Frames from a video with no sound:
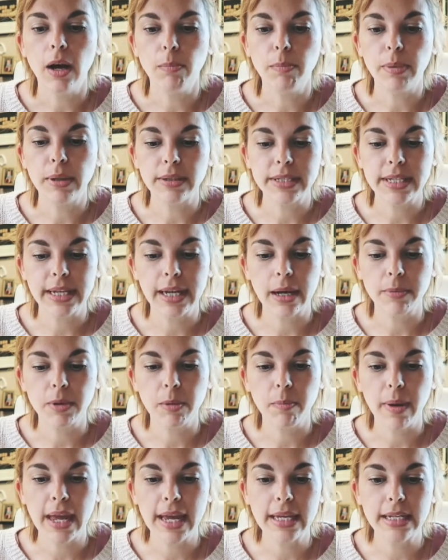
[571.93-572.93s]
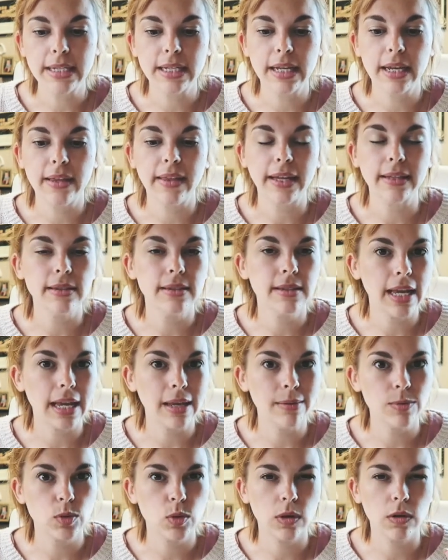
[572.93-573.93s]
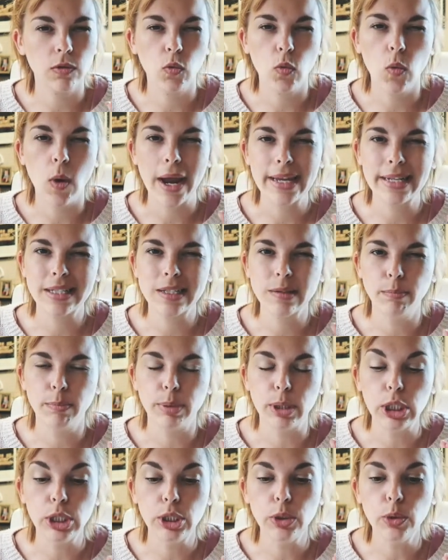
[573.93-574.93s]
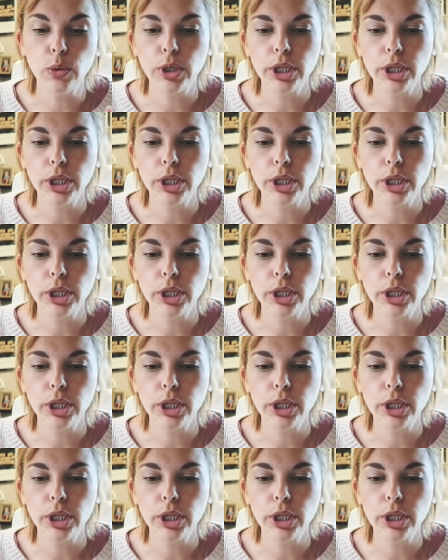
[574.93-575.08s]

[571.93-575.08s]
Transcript: building up the paint in that same sort of white blue